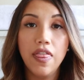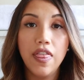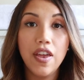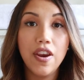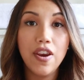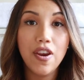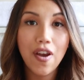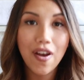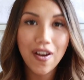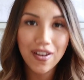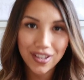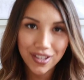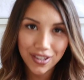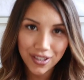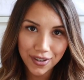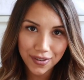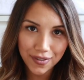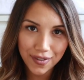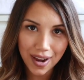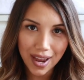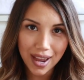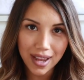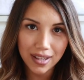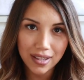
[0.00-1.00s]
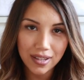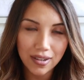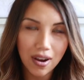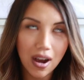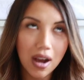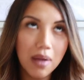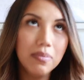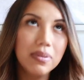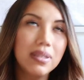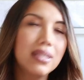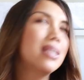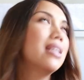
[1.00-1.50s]
the nursery. So
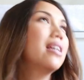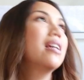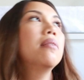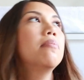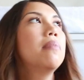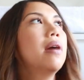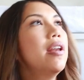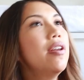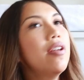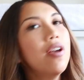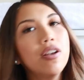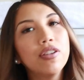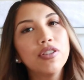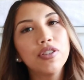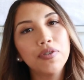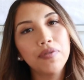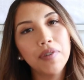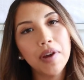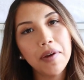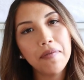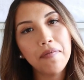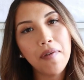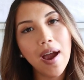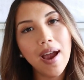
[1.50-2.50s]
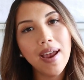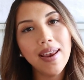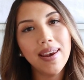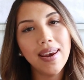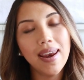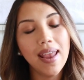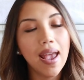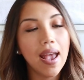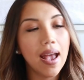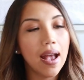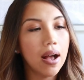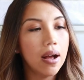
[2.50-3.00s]
I'm sitting in my nursery right
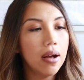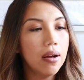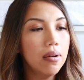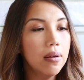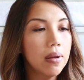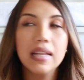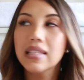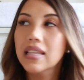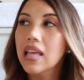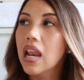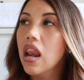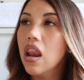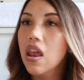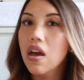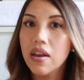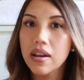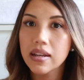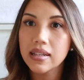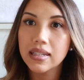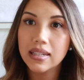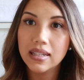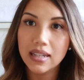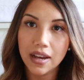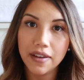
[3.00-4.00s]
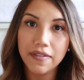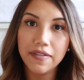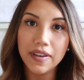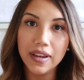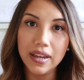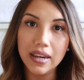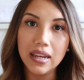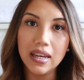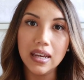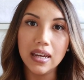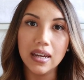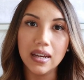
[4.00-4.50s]
now. There's a lot of stuff
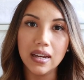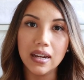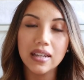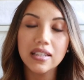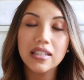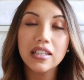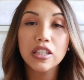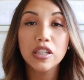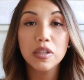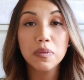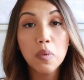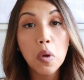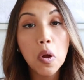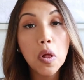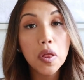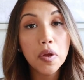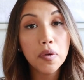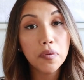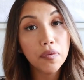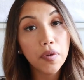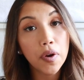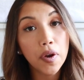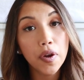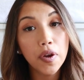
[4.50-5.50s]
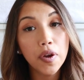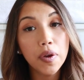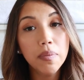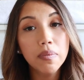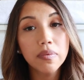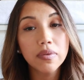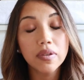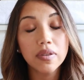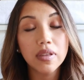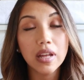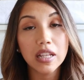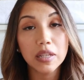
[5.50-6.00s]
in here. It's a smaller
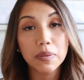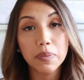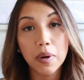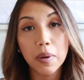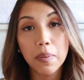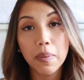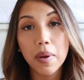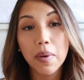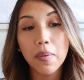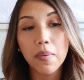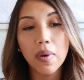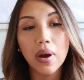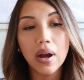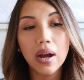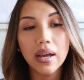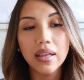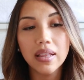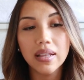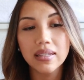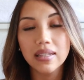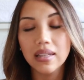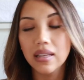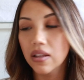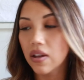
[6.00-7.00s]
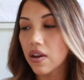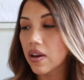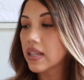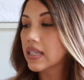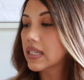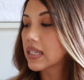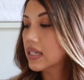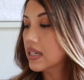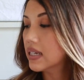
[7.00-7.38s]
room, so that's probably why there's a lot of